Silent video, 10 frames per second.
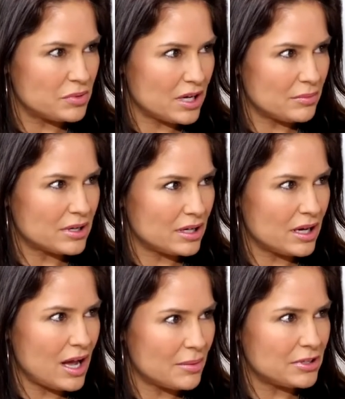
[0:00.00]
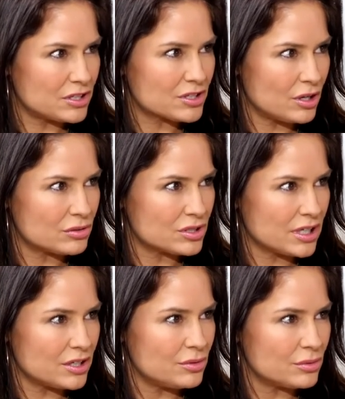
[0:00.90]
becoming a happiness coach.
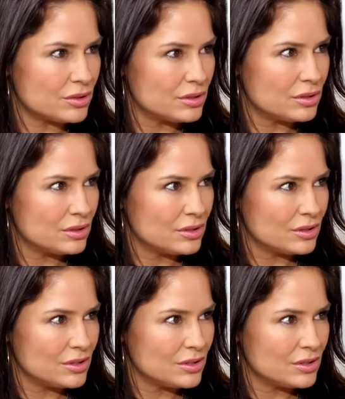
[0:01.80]
Like I you, was suicidal.